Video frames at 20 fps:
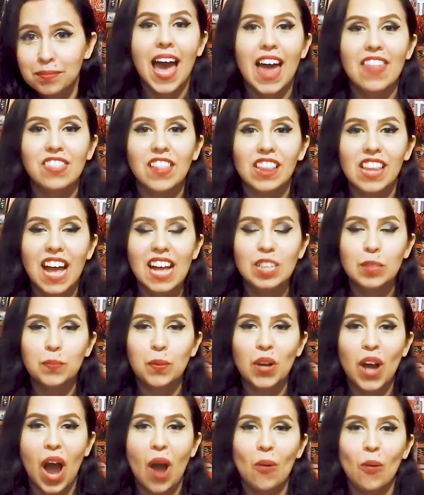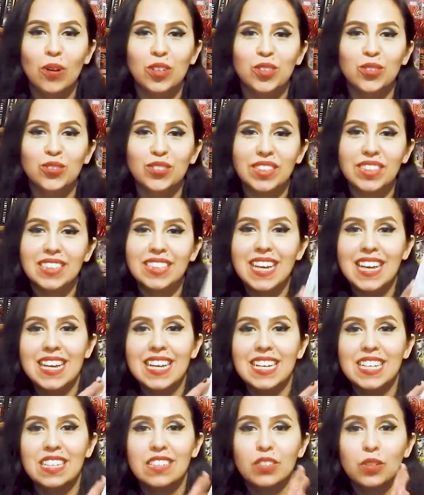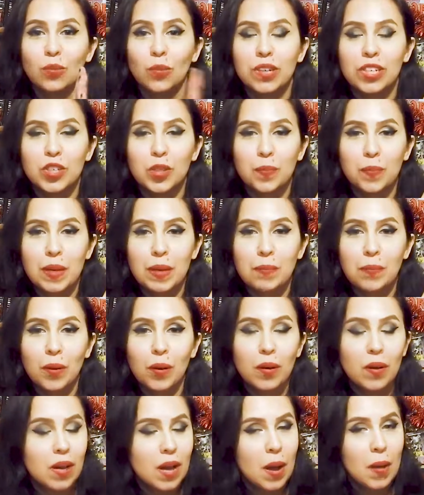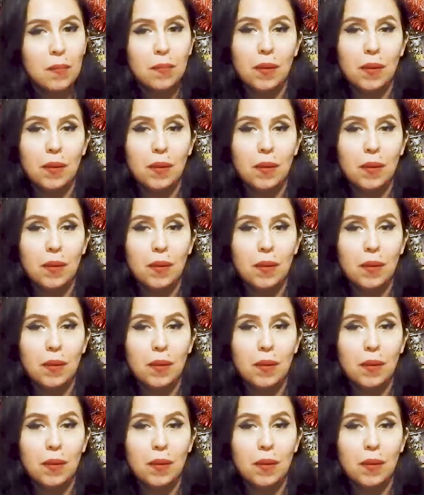And the last book I want to read is Winter People